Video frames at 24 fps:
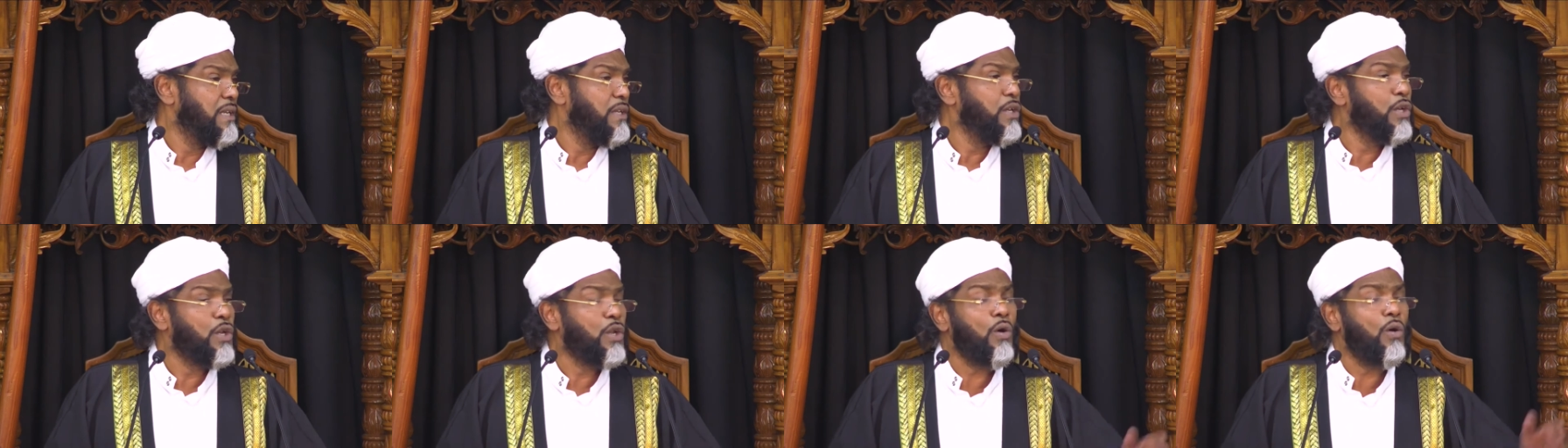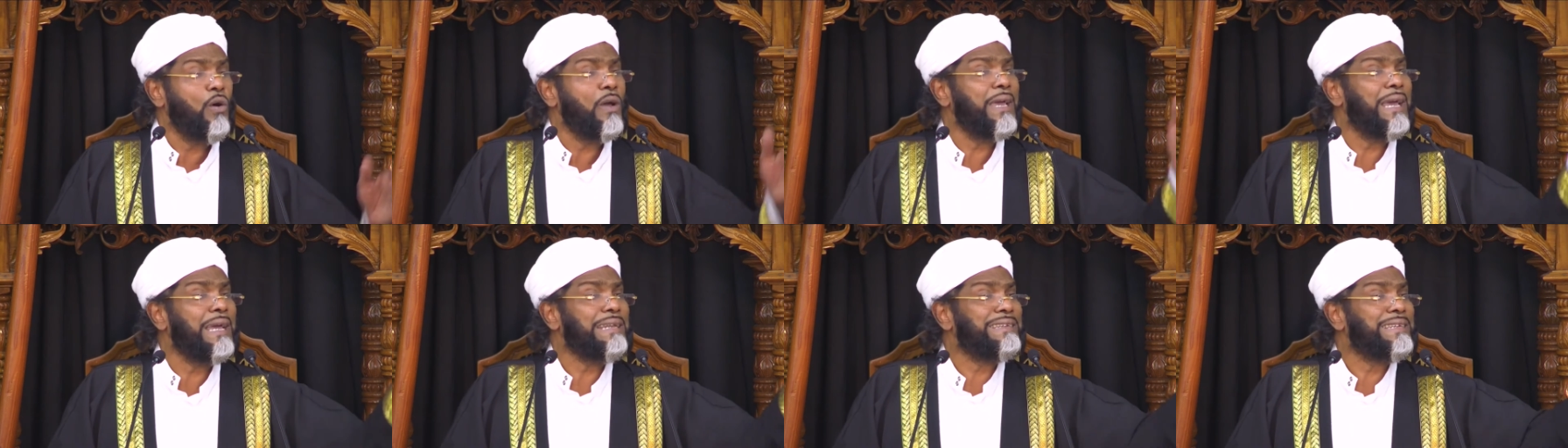You
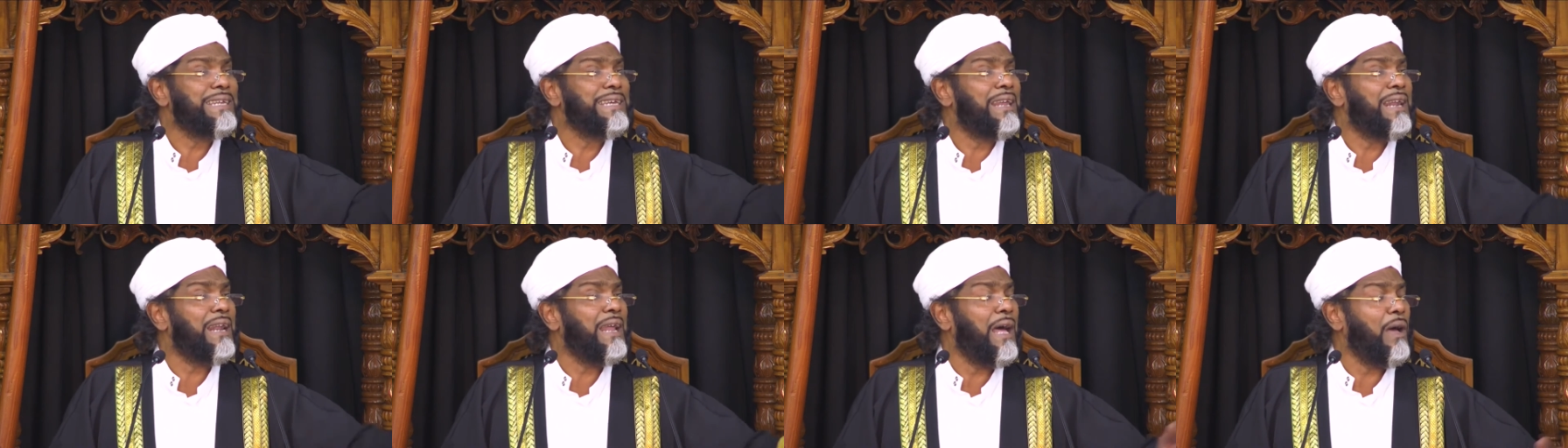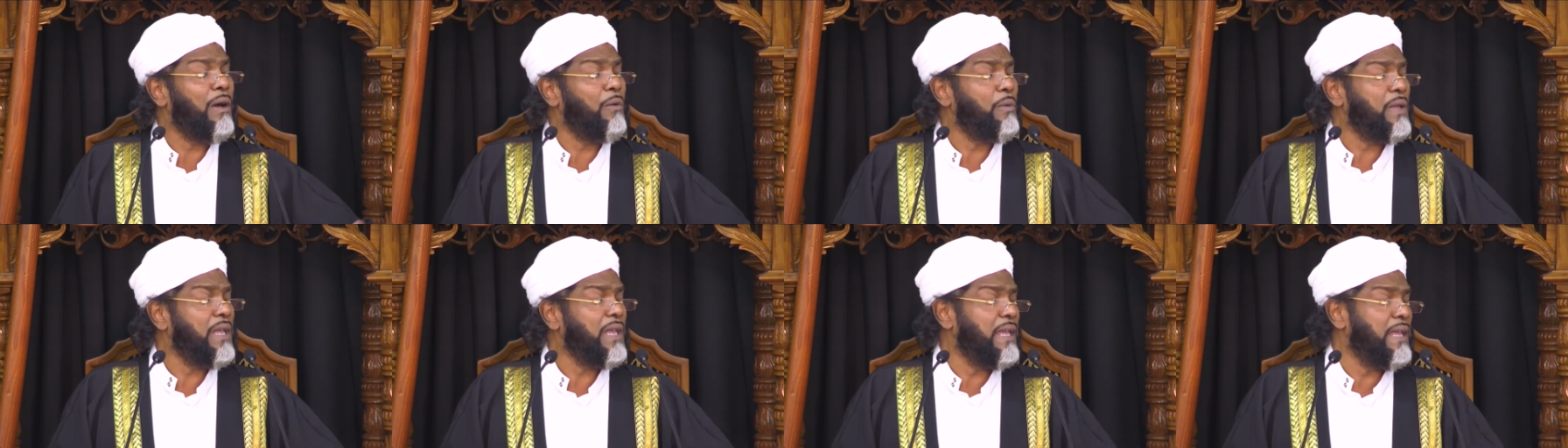don't get
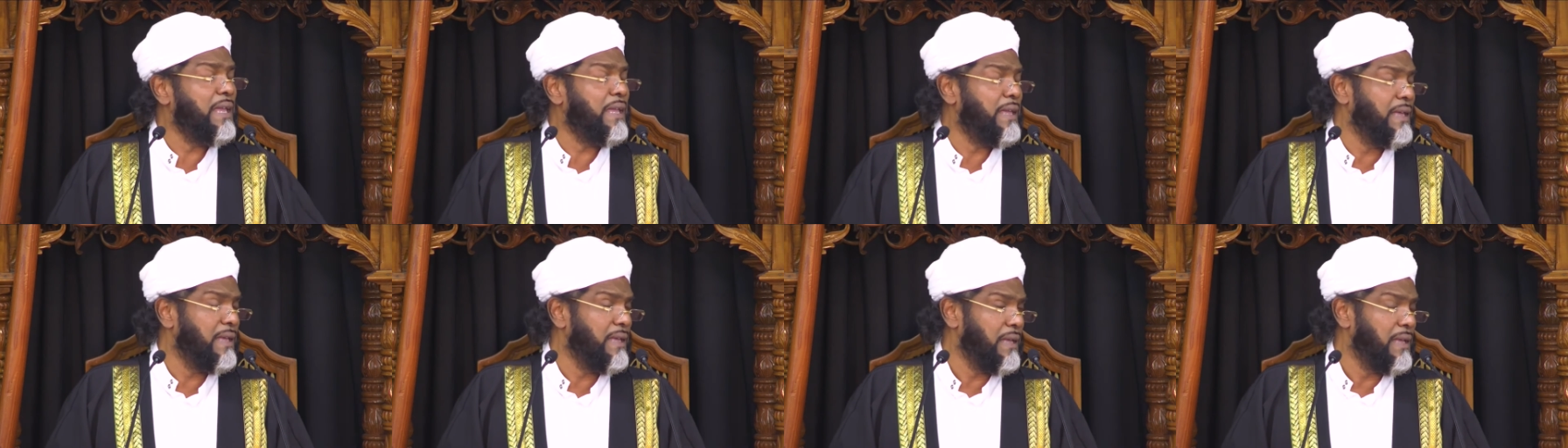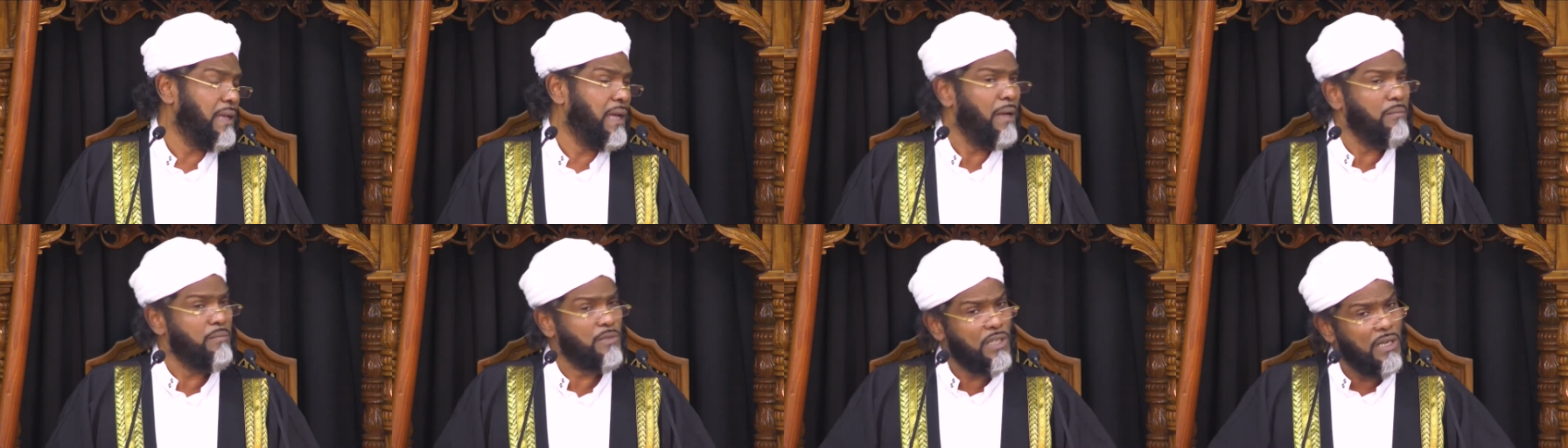taraweeh.
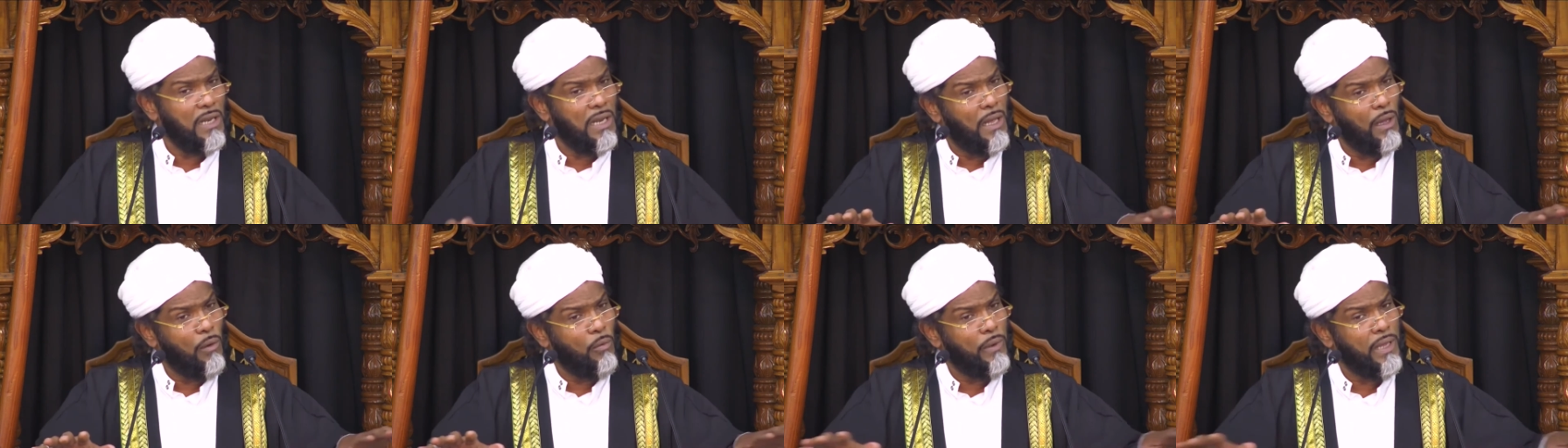Alhamdulillah,